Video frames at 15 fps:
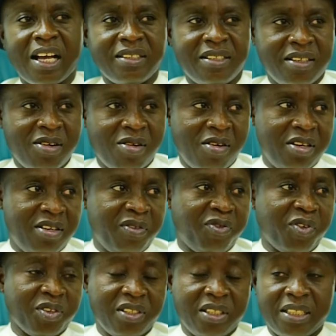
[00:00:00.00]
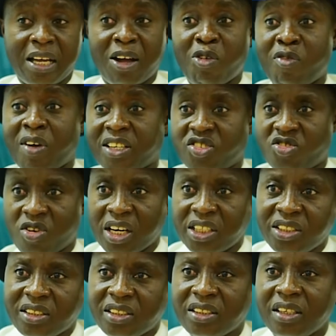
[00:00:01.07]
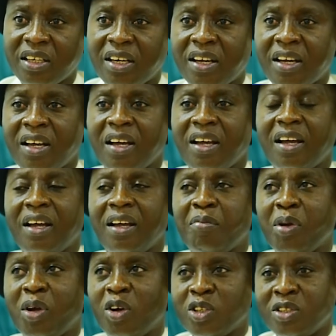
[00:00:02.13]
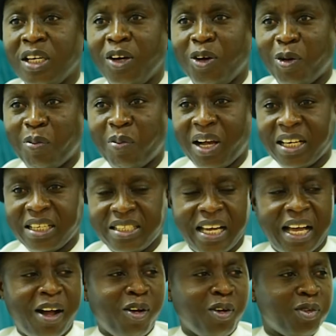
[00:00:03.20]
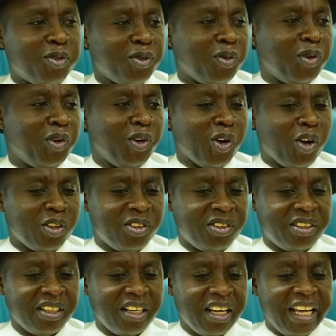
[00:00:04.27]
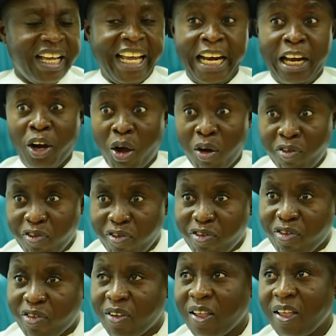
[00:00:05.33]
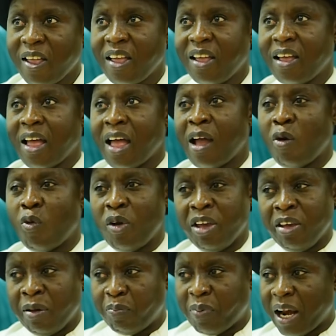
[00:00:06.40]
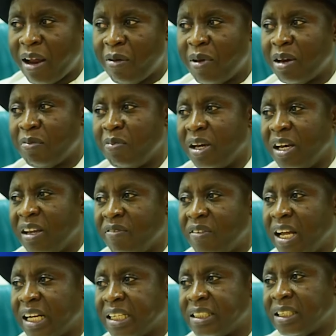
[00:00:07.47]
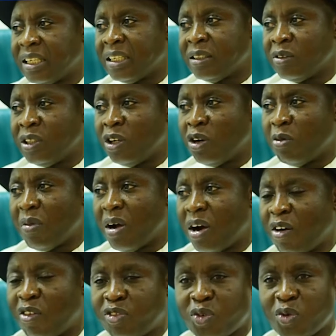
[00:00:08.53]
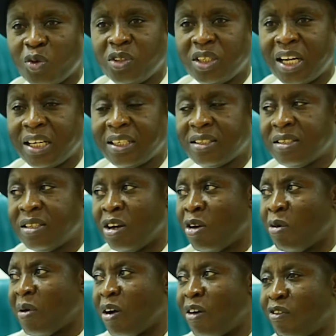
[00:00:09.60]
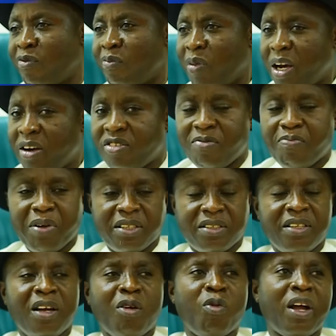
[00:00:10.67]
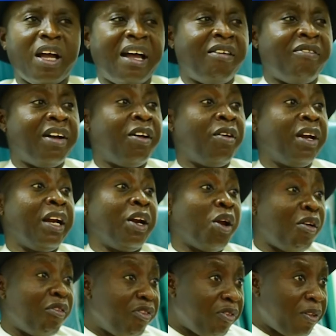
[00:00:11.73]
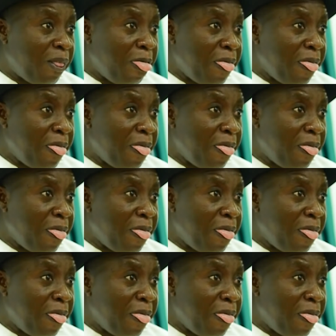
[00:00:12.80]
our security forces are overstretched because the numbers are also not enough. We in Parliament believe that the number of soldiers, the number of military personnel we have are not enough,